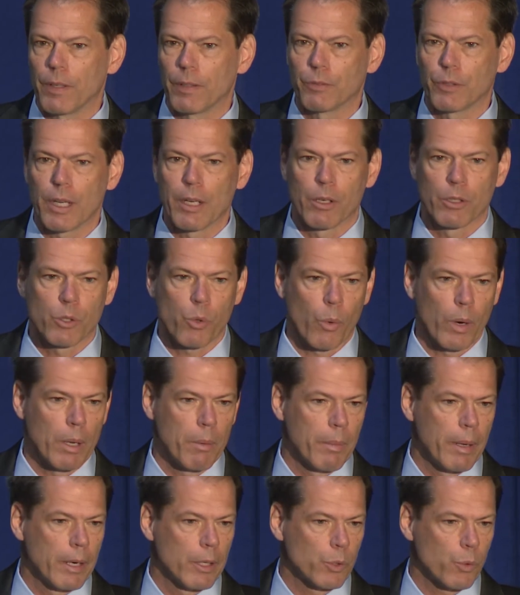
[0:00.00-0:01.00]
15 or 20
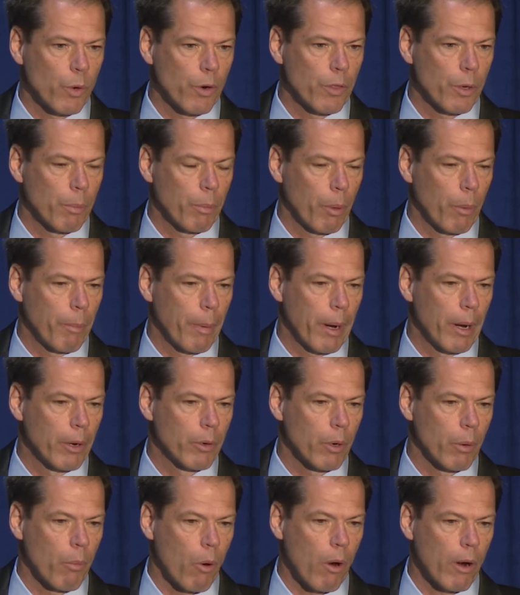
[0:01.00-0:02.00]
minutes worth of
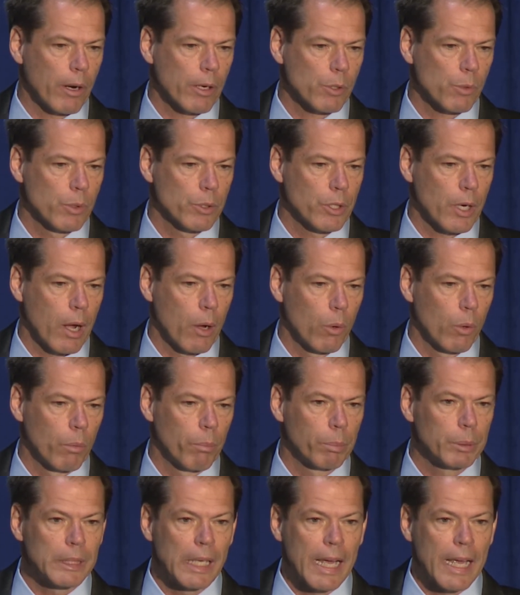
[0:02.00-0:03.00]
prepared remarks, which I will
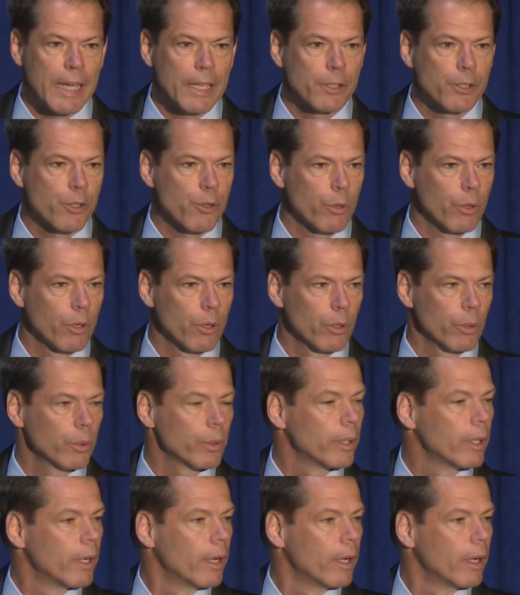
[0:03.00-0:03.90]
blaze through.